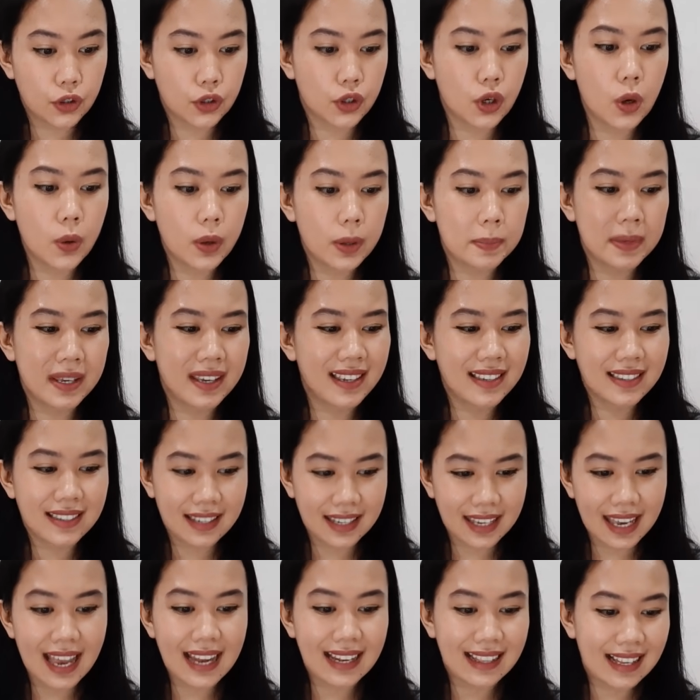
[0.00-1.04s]
show it because,
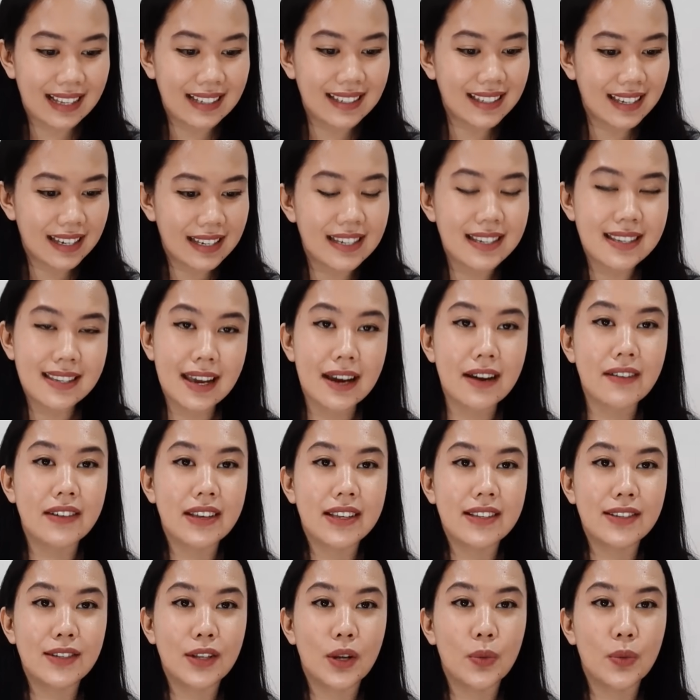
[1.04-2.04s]
again, that's Sagittarius.